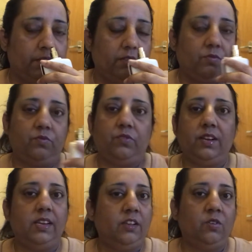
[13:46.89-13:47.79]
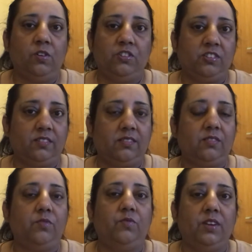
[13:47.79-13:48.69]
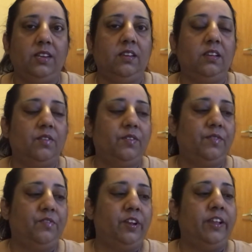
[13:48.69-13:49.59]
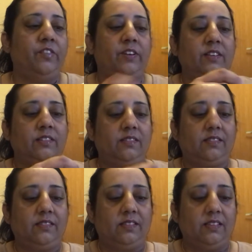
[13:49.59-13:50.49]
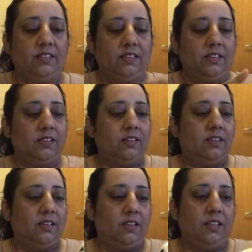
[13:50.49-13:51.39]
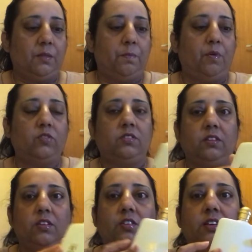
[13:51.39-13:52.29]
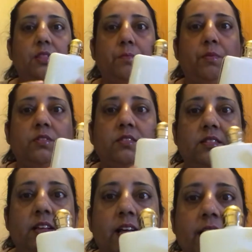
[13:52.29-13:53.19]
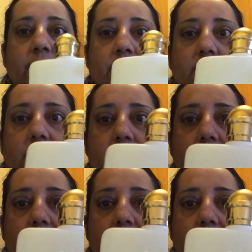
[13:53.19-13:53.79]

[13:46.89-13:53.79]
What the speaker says: It's really gorgeous. It's a really lovely fragrance. And the bottle, look at the bottle, guys.